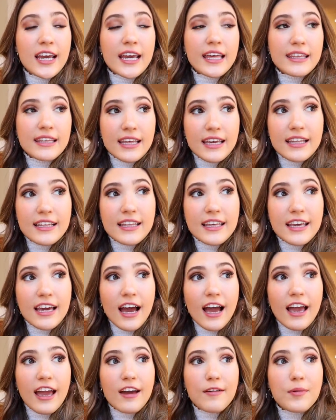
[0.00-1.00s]
And lately
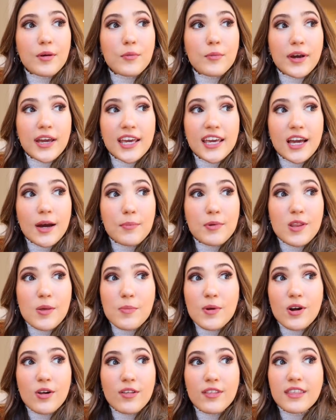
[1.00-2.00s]
I have been waking up in the
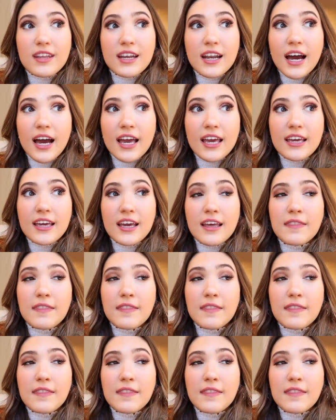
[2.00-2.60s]
middle of the night